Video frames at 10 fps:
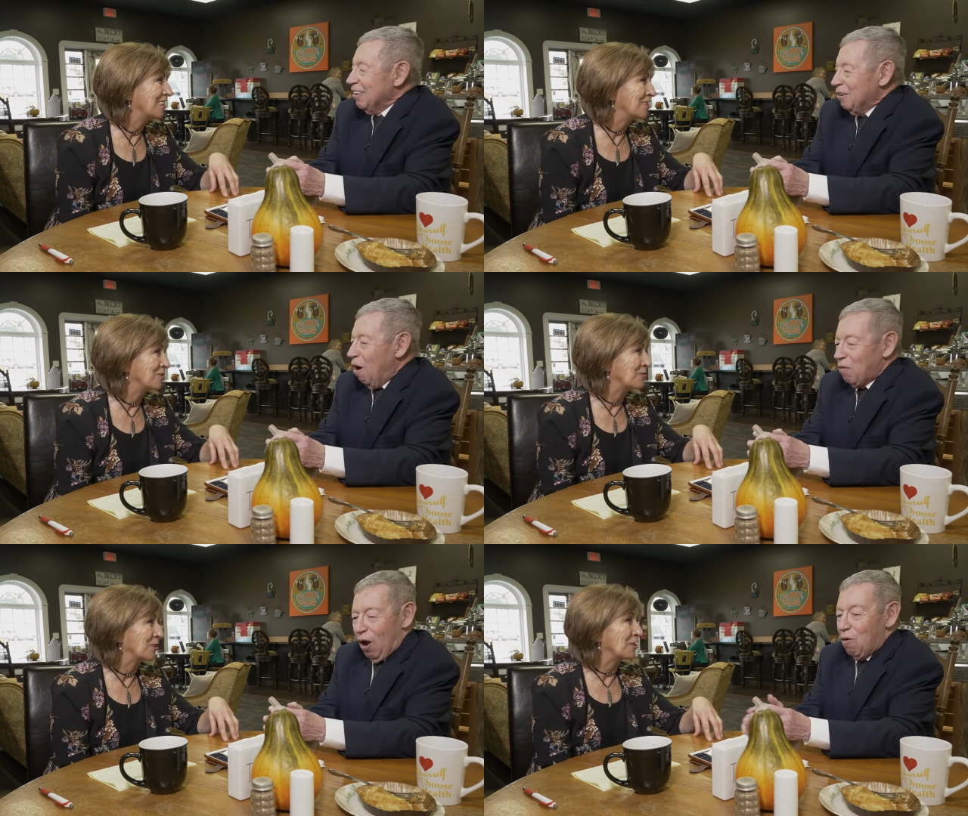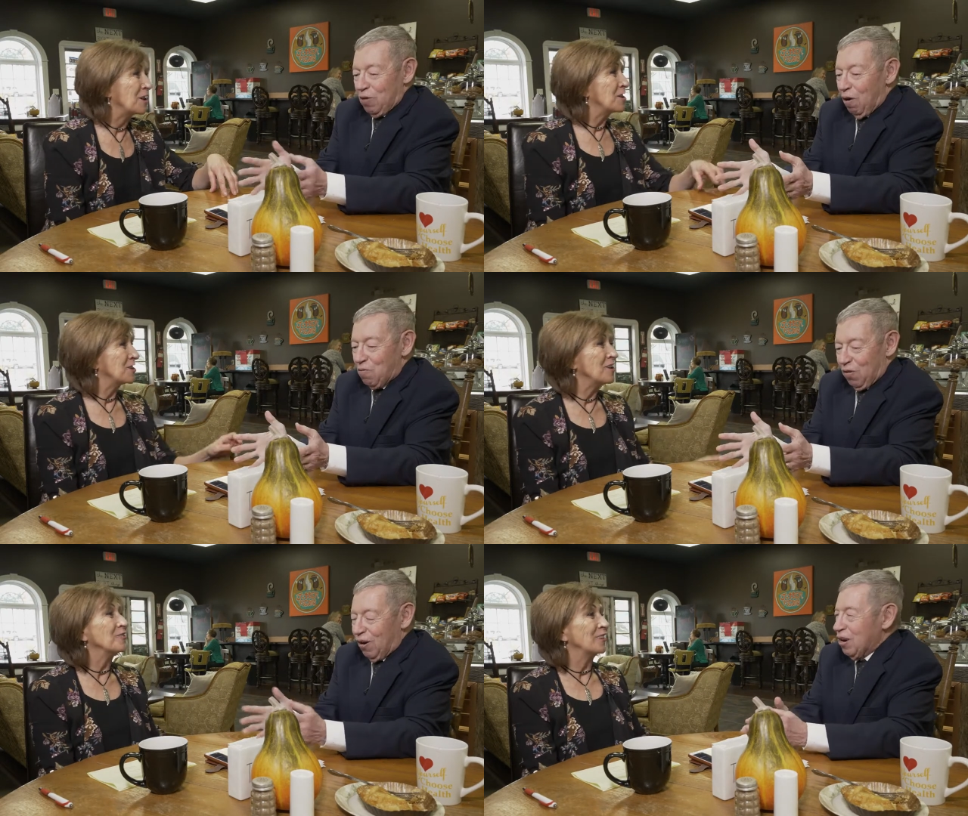Speaker 1: And no, you were, no, no,
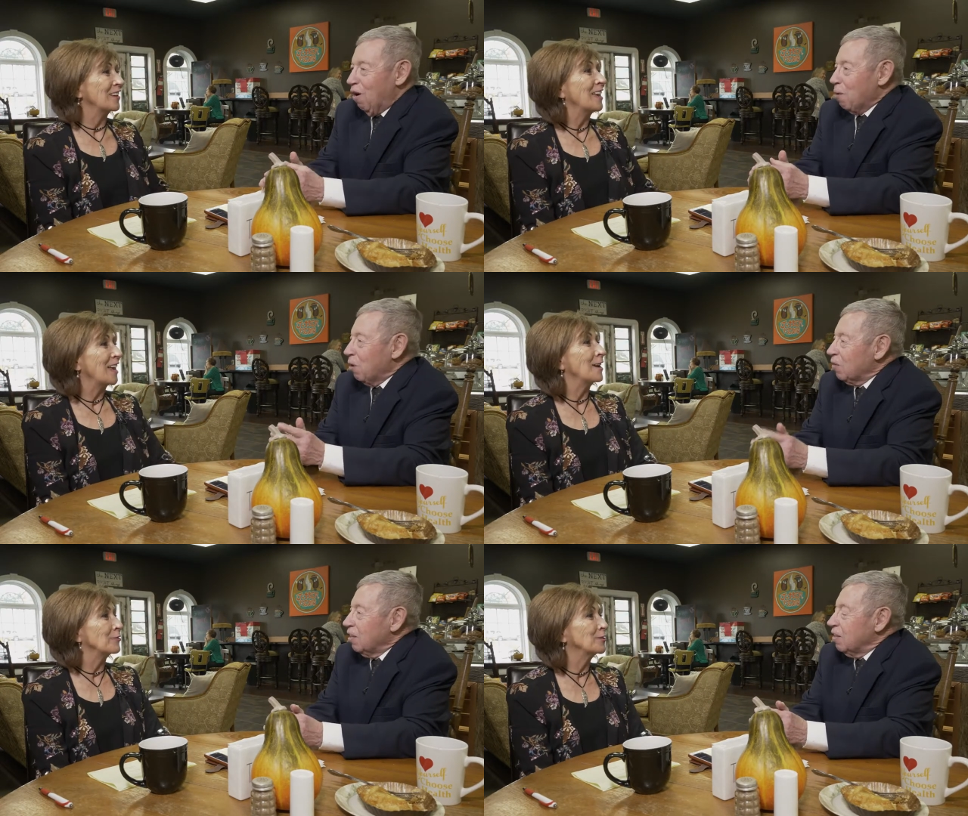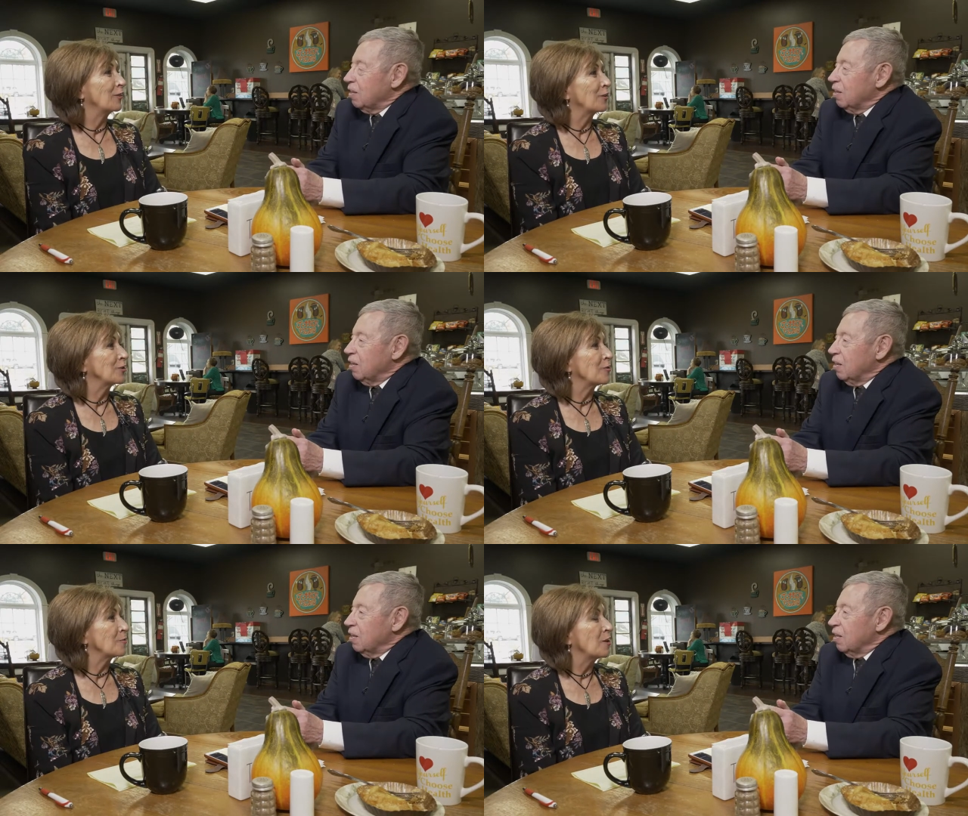no, very normal. It was very
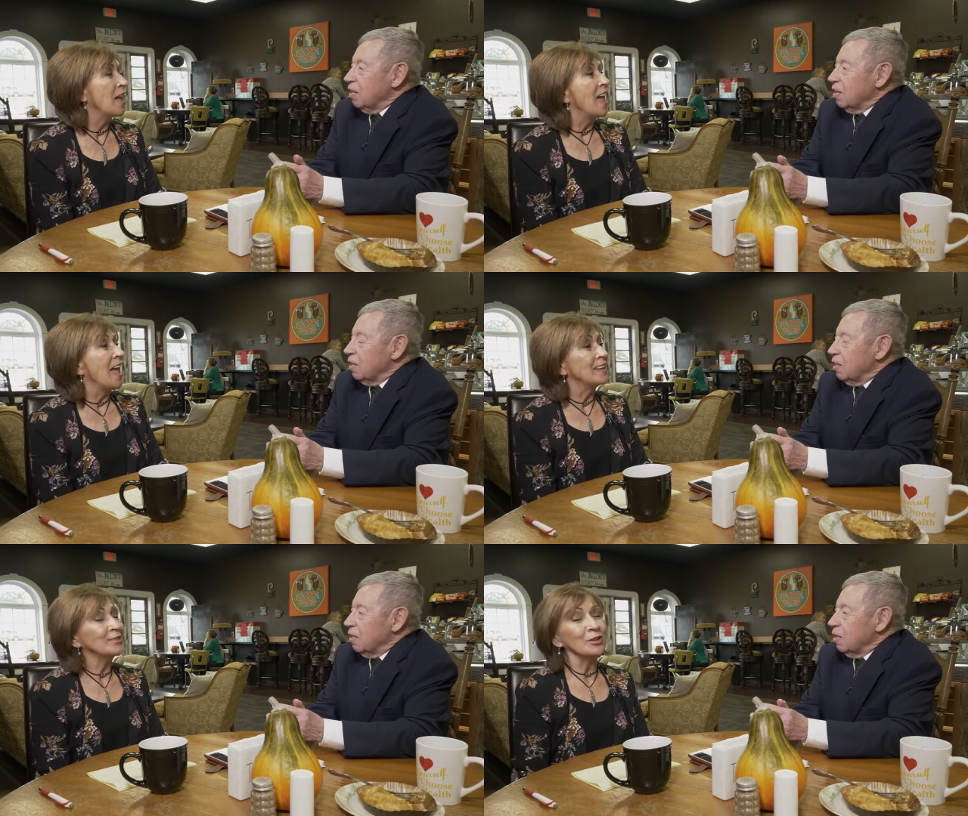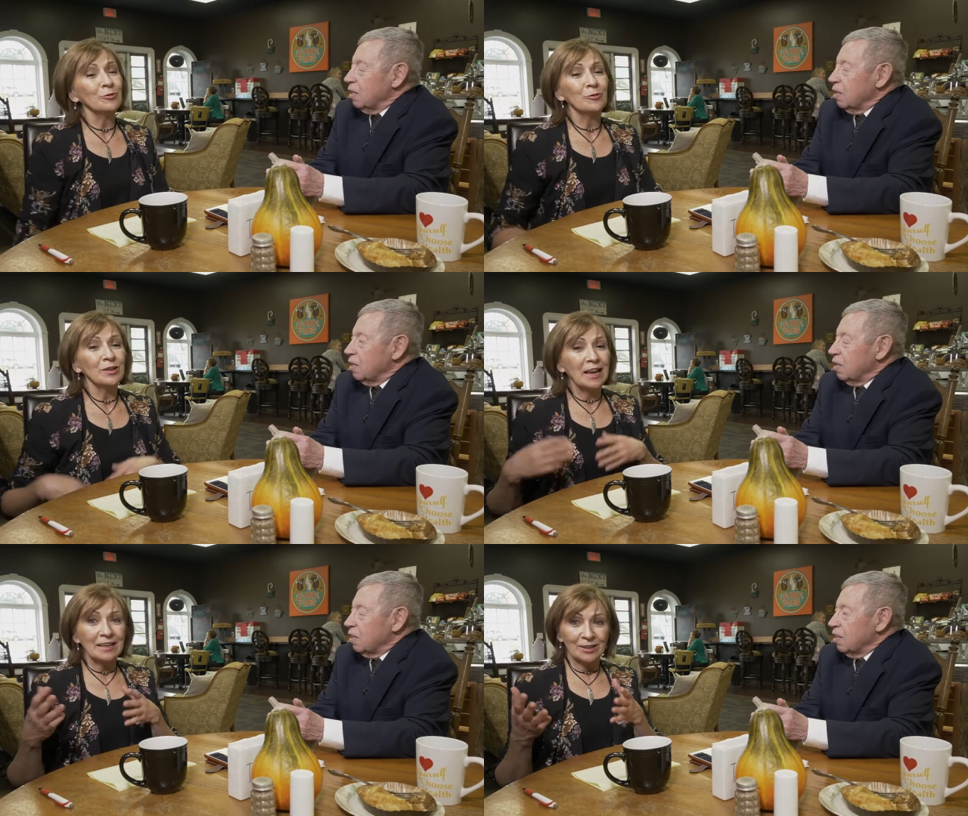normal. And so
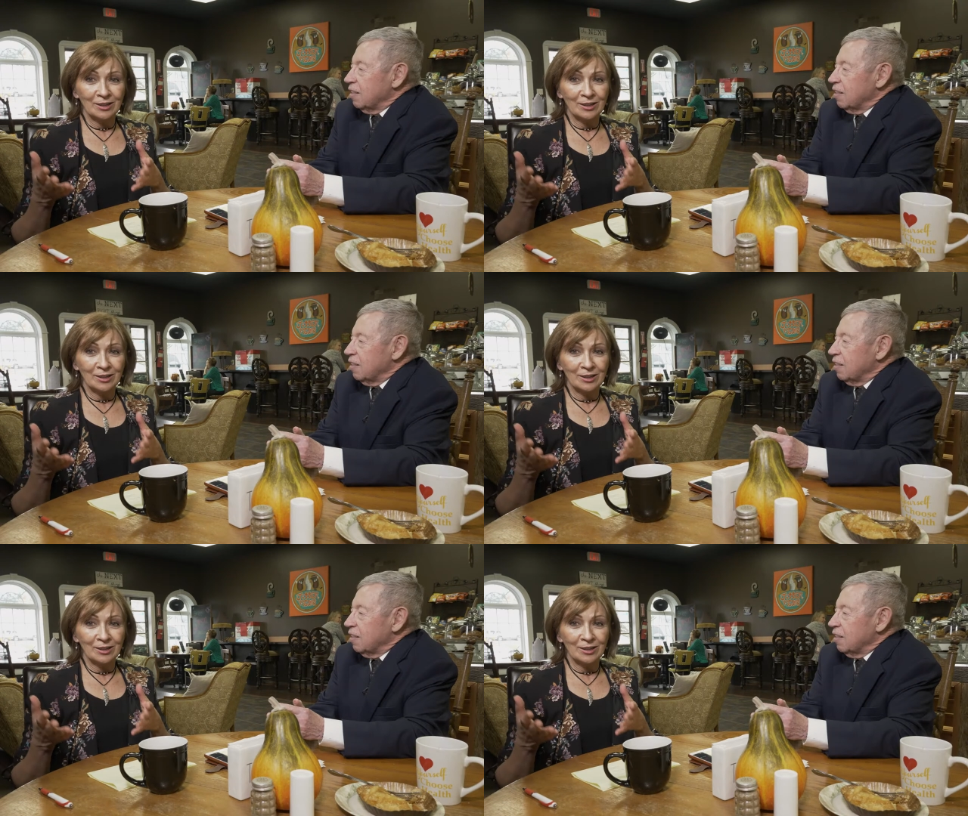eh,